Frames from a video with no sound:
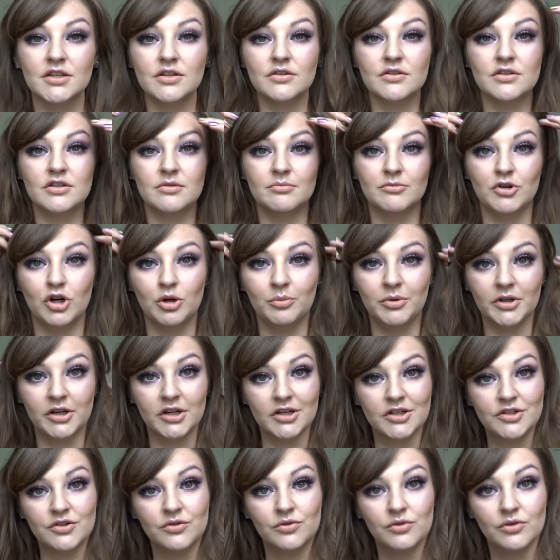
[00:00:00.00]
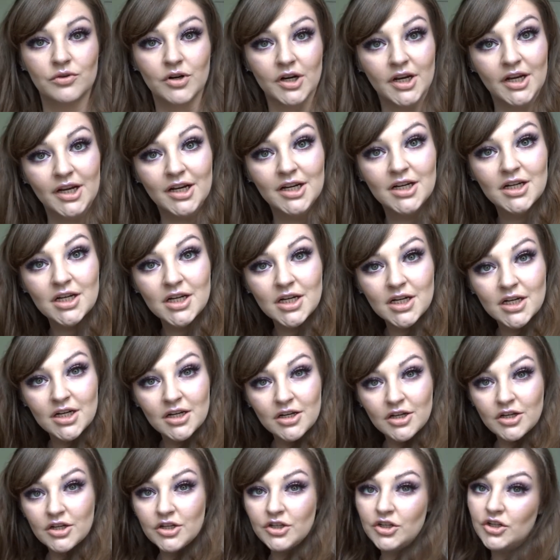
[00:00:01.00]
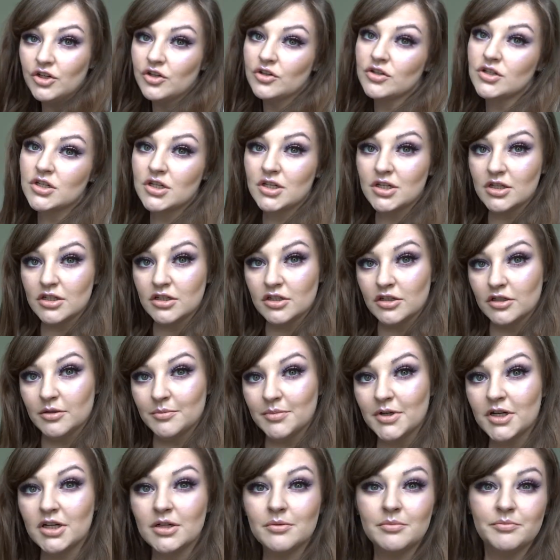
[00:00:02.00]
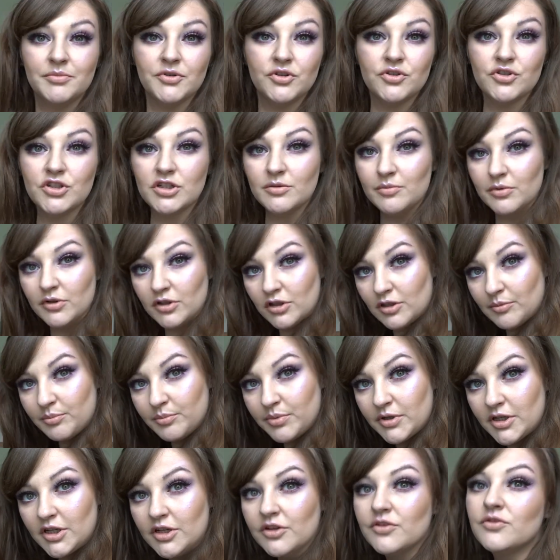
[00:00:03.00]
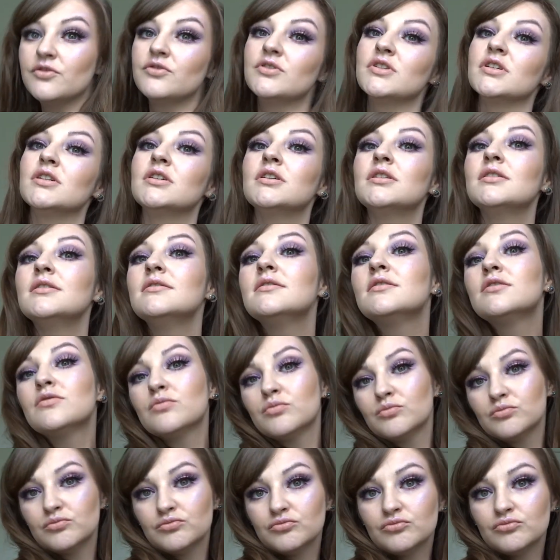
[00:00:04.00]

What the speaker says: do some obligatory YouTube beauty blogger poses.